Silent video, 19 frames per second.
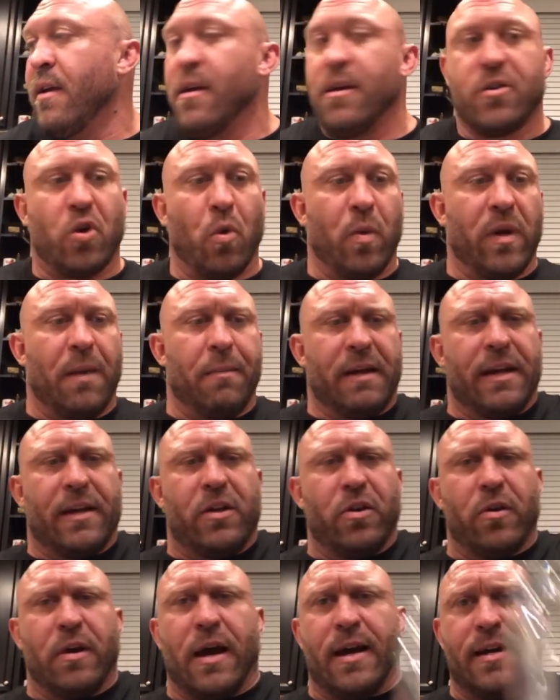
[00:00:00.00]
So what I'm gonna
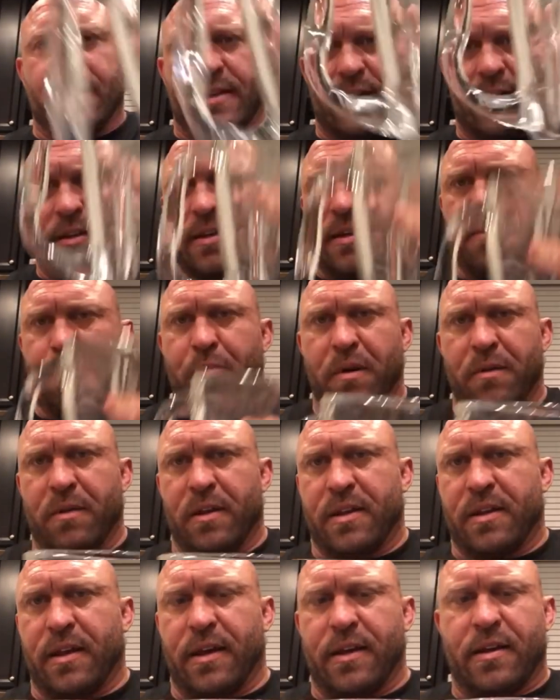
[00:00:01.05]
do, guys, is put
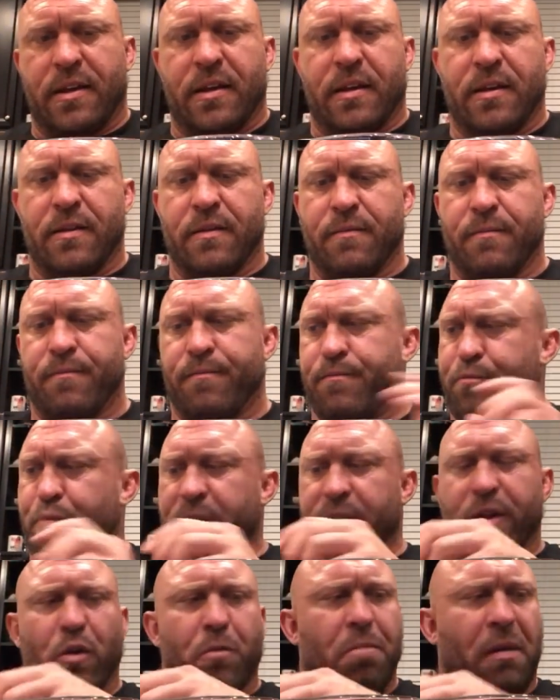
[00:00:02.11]
this nice
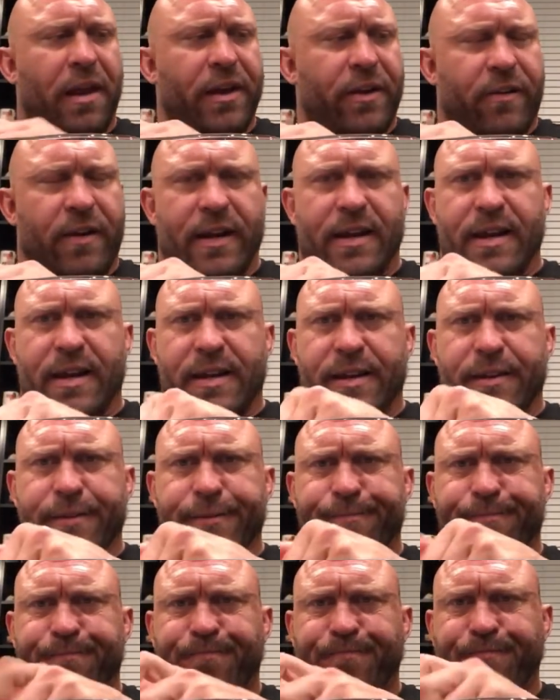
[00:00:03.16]
brand new blender I got here.
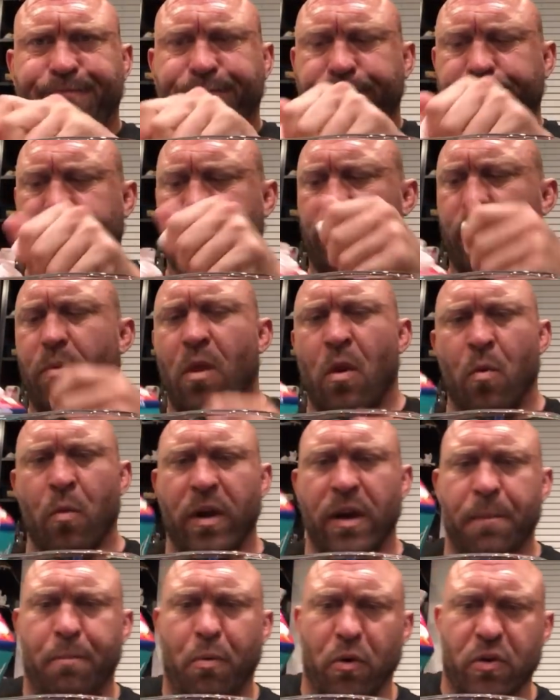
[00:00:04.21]
We're
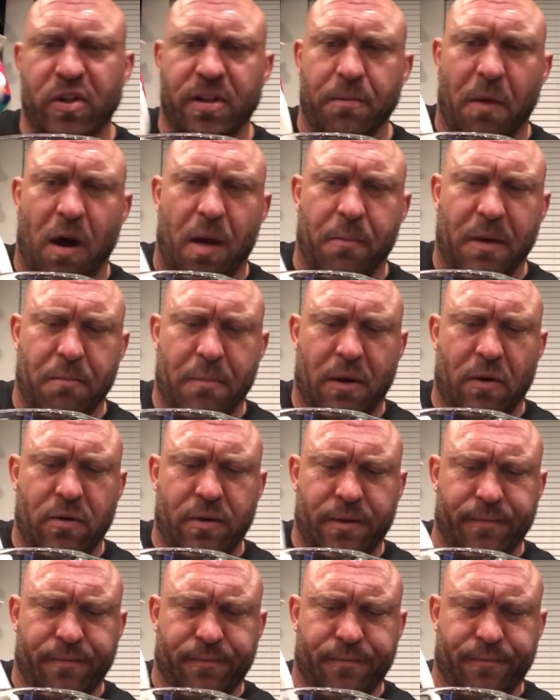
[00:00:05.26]
gonna pour some almond milk.